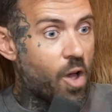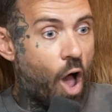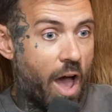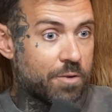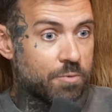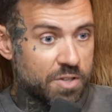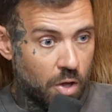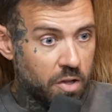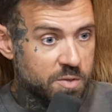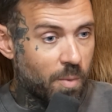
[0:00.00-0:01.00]
odd
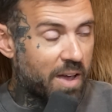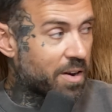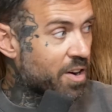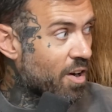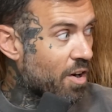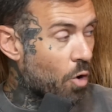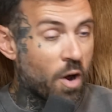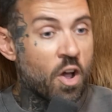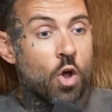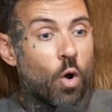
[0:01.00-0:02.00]
results might occur
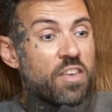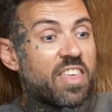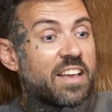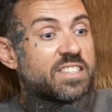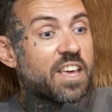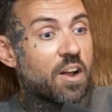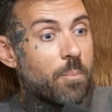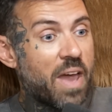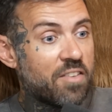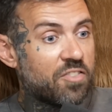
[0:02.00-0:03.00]
or or things that are
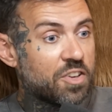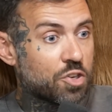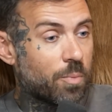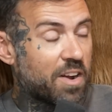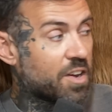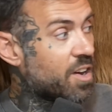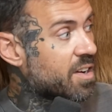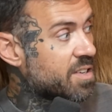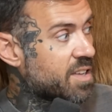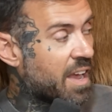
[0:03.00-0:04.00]
beneficial might occur
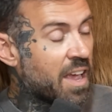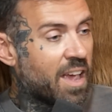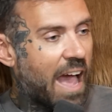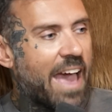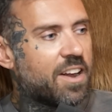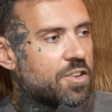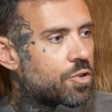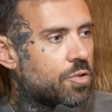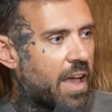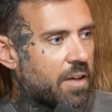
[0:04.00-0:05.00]
because like i had a
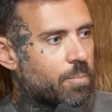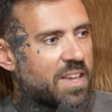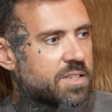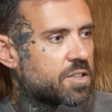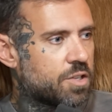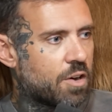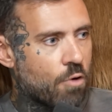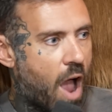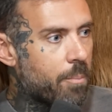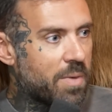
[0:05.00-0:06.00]
dude like basically try to
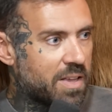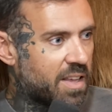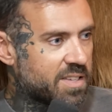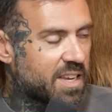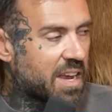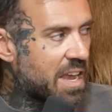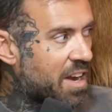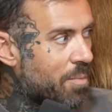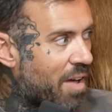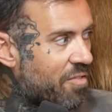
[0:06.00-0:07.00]
rob me and like stick a
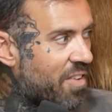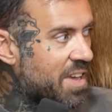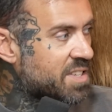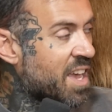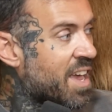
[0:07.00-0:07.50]
gun in my face